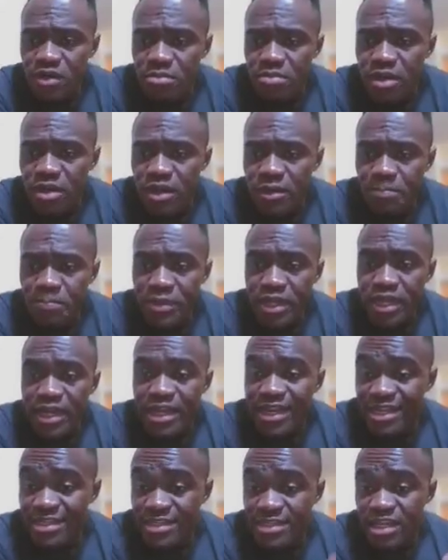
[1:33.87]
but
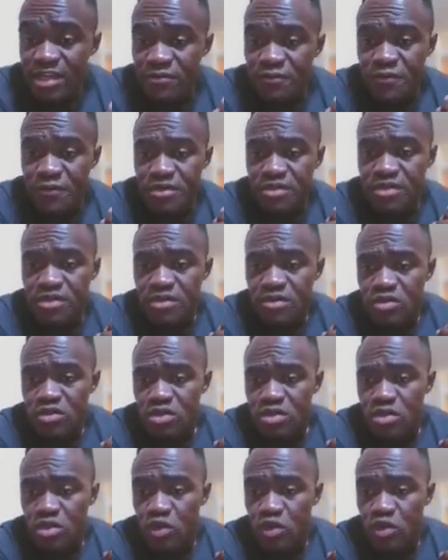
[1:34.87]
let's say, for instance,